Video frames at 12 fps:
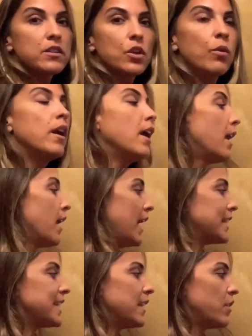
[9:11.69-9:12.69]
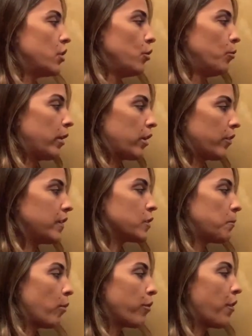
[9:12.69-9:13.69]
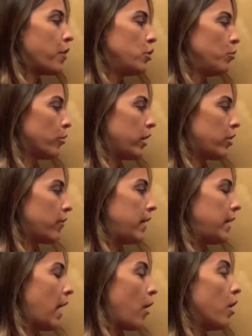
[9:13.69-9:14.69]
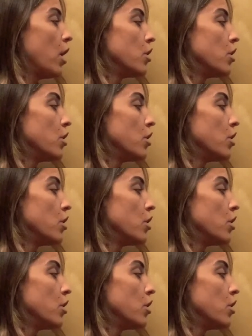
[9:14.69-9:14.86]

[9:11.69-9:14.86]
So it's in the numerator. These are both in the numerator right now.